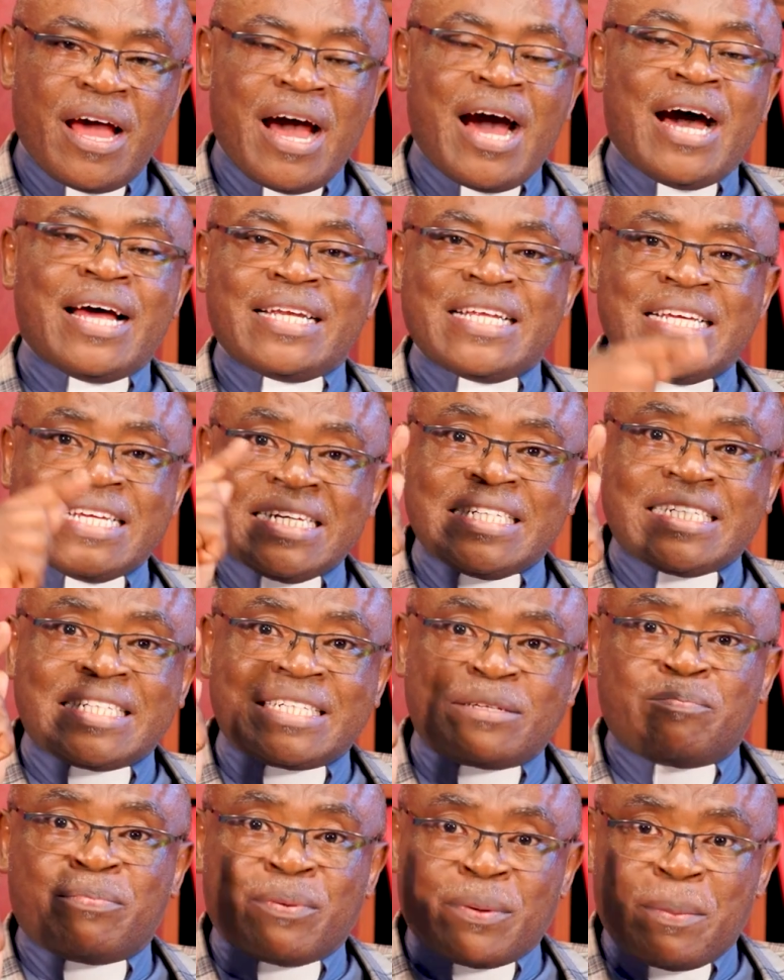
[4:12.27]
And
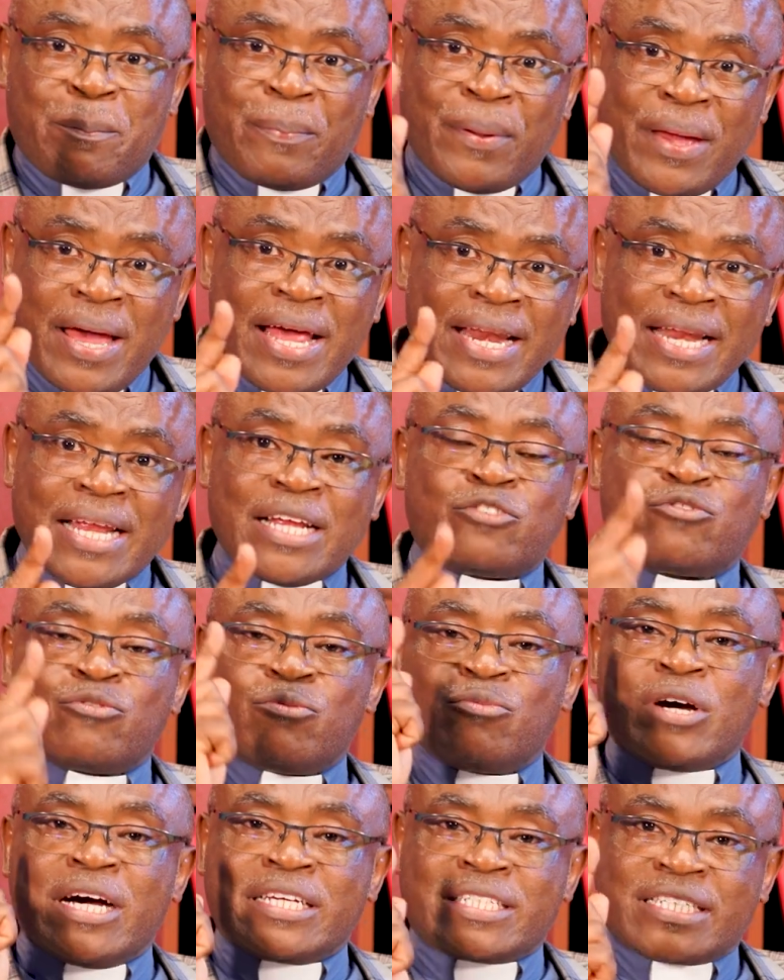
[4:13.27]
He's preparing
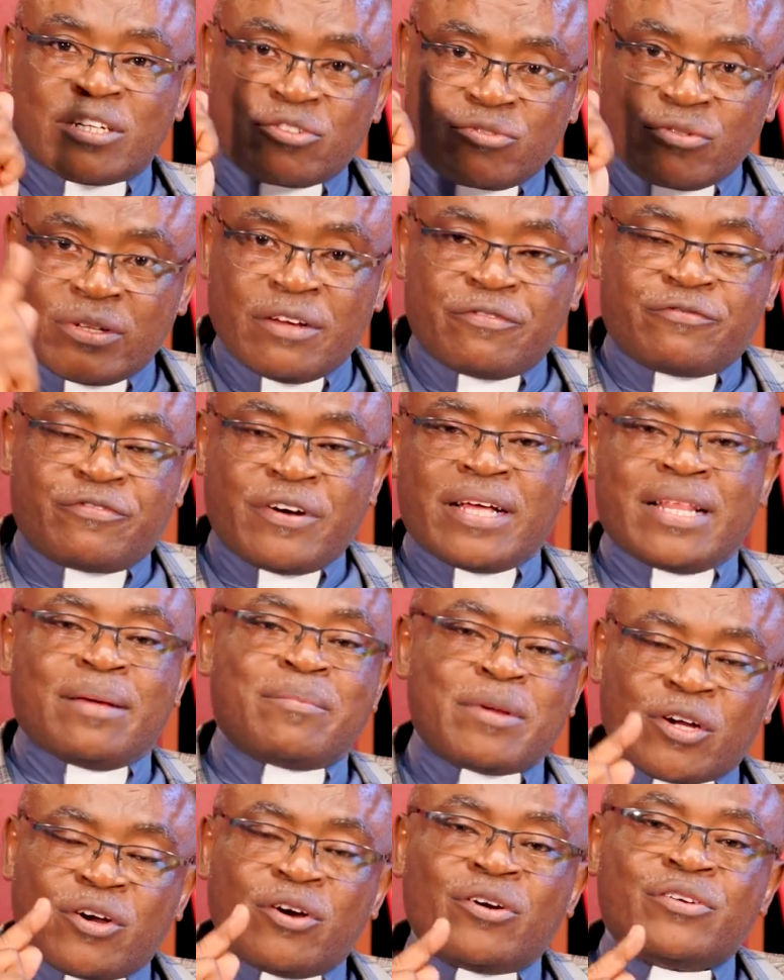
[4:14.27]
to ascend to the Father,
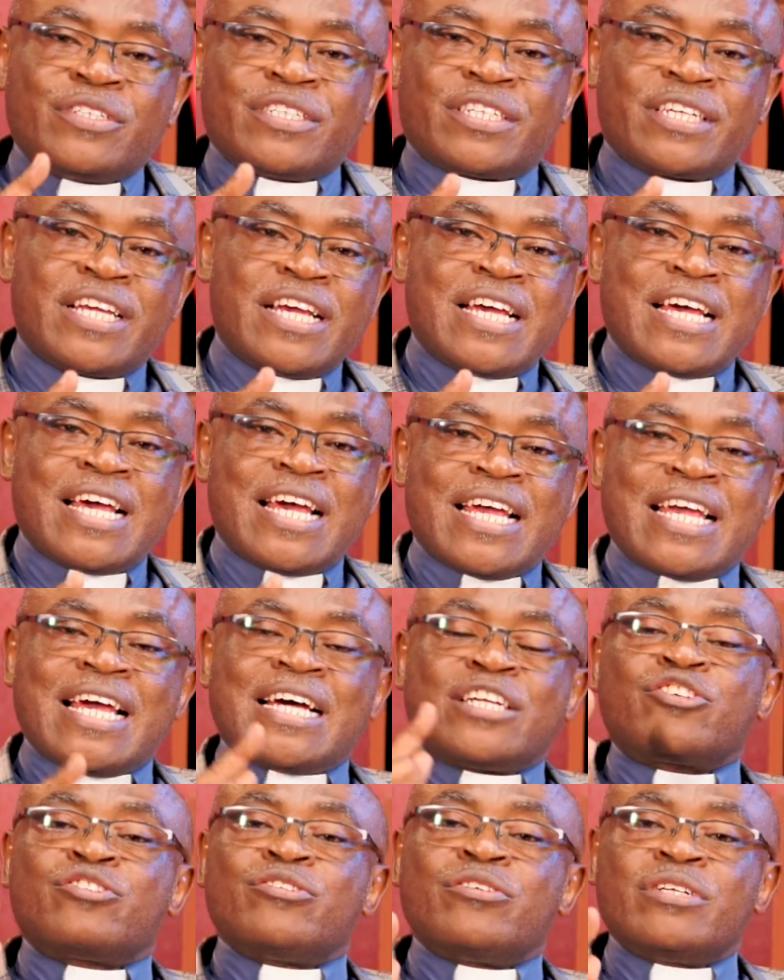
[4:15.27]
because He
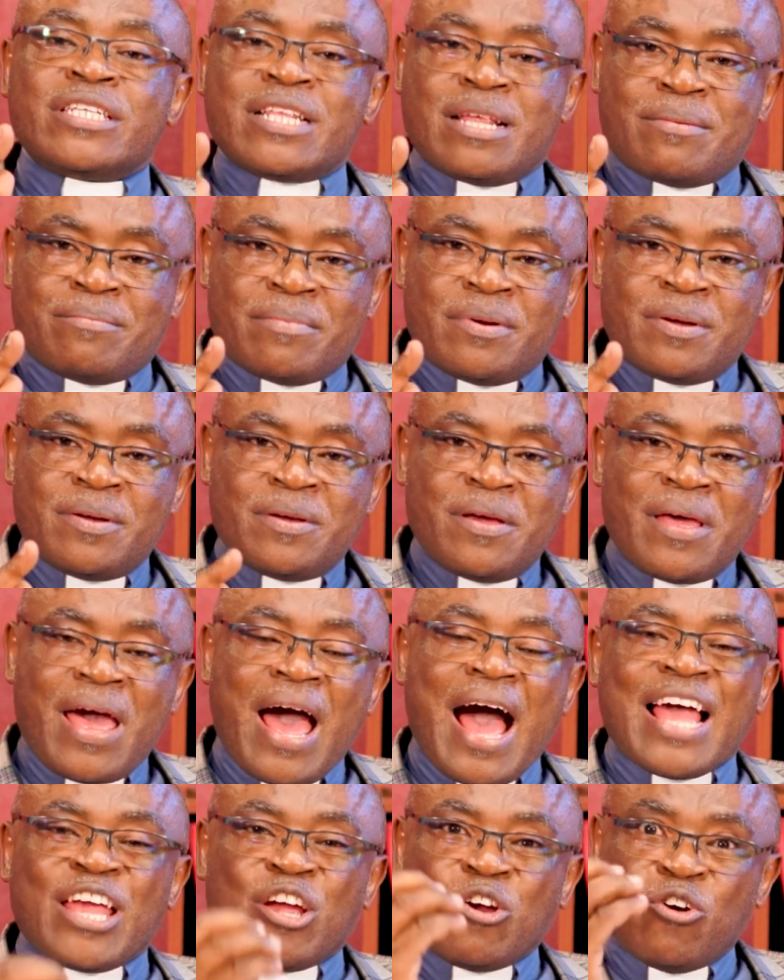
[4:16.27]
had told them,
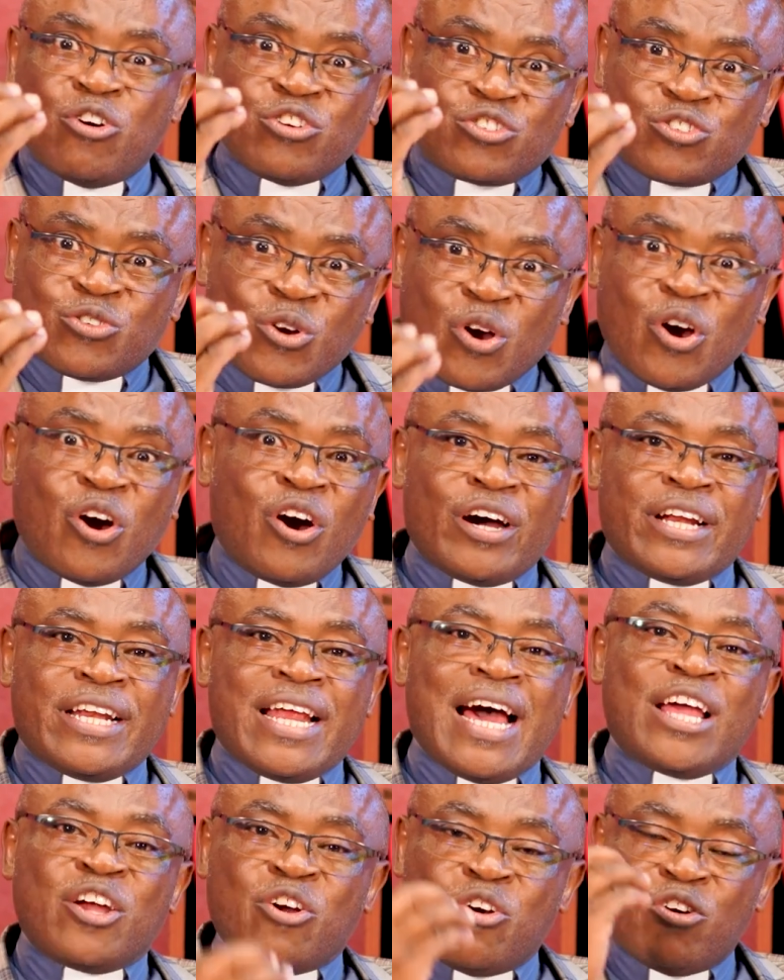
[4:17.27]
"I go to God,
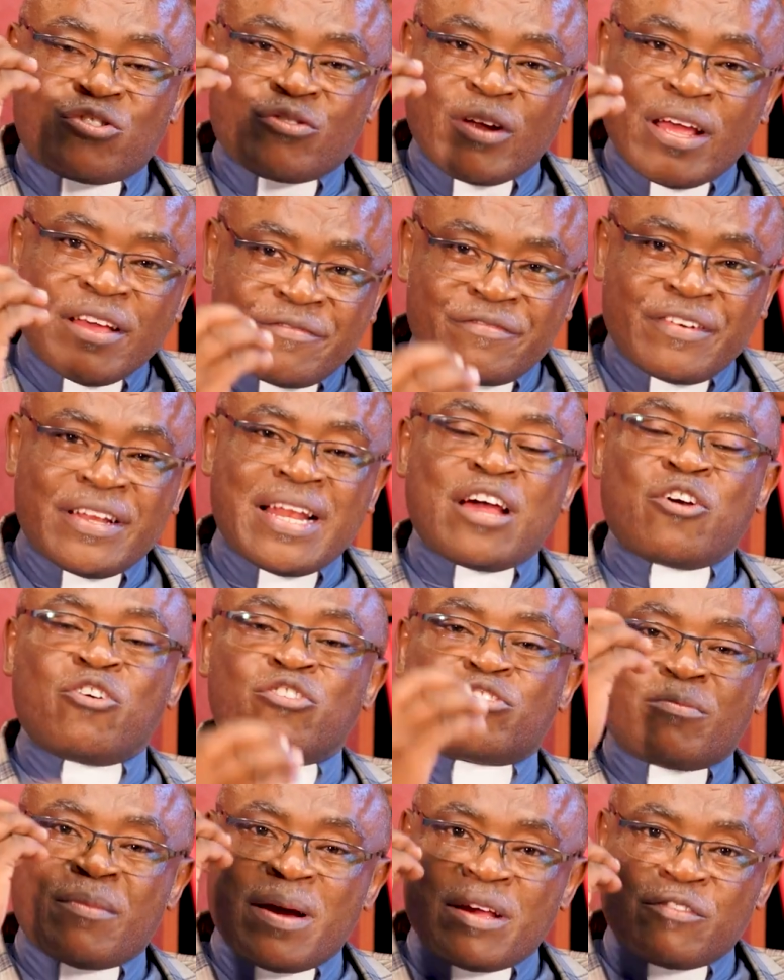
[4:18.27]
I go to heaven, I
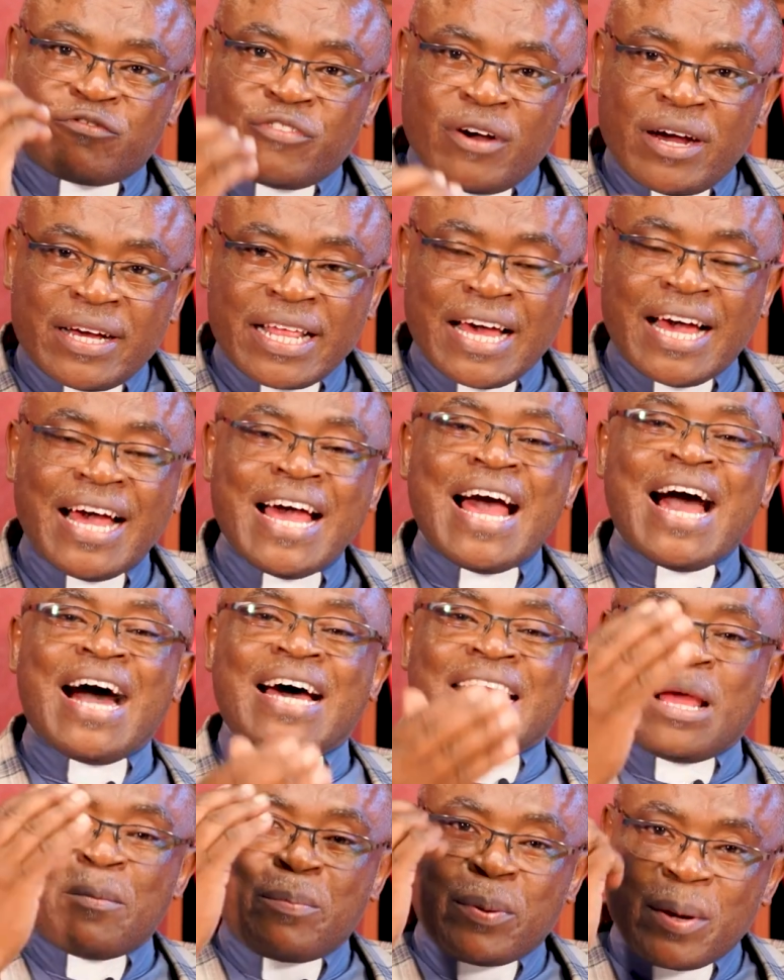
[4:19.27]
go to my Father,
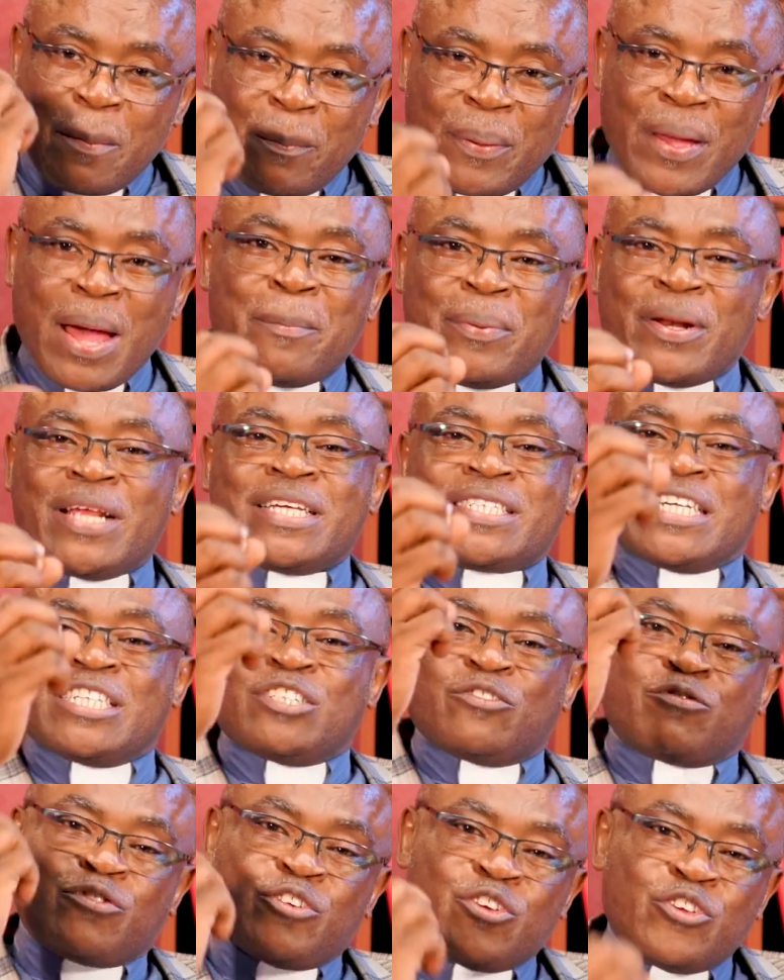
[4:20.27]
and I prepare
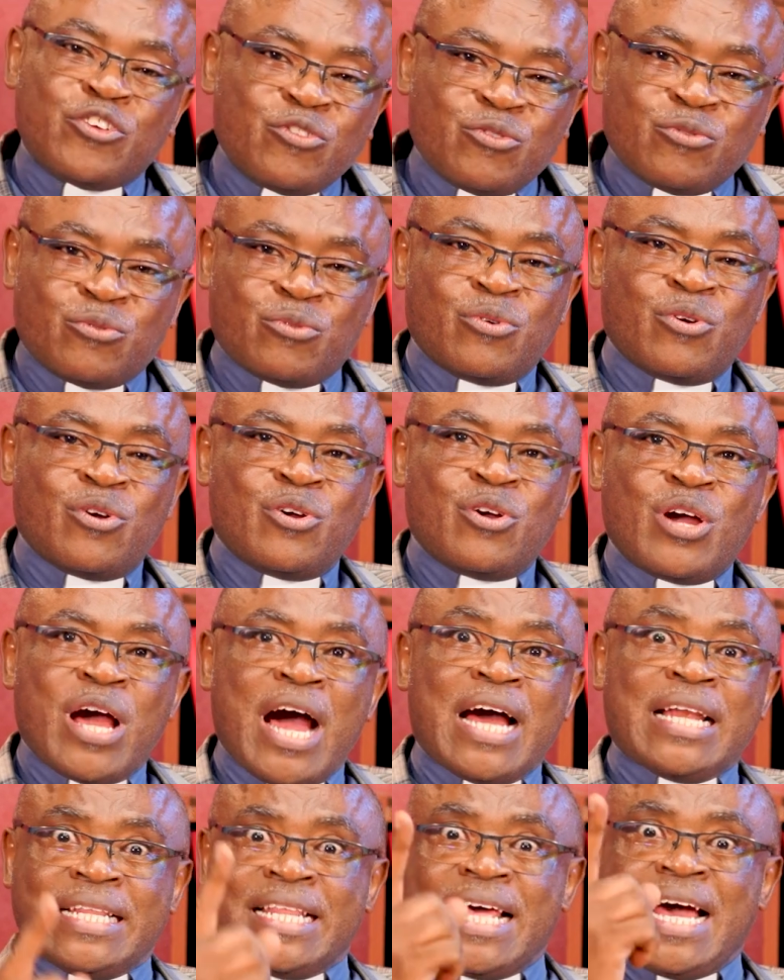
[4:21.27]
places for you.
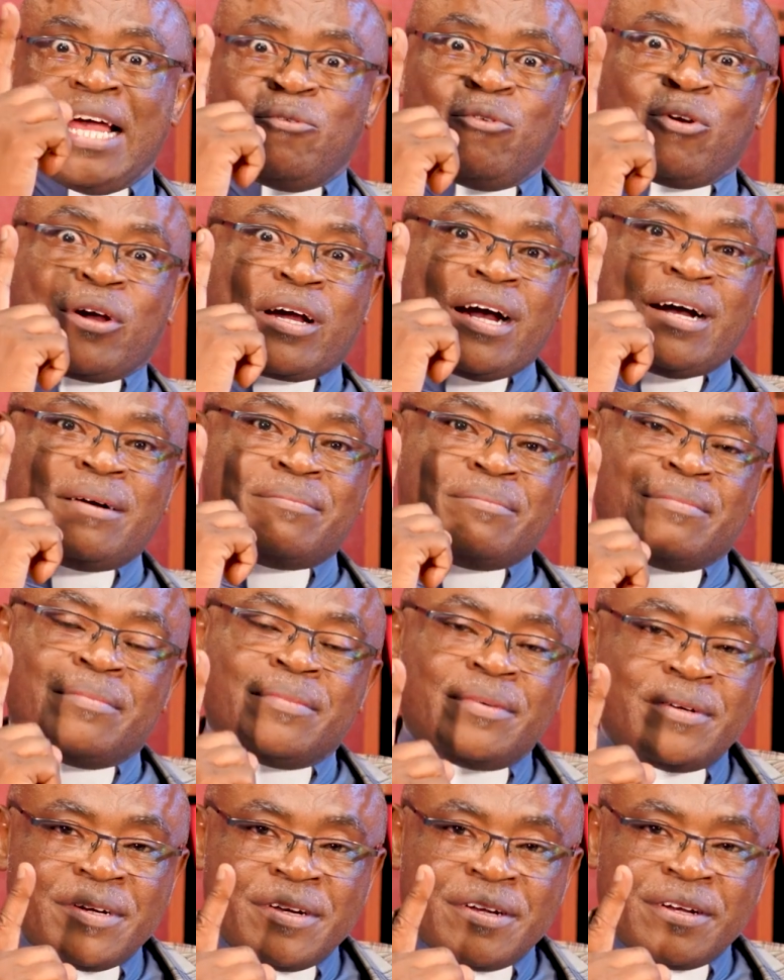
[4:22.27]
And there I will come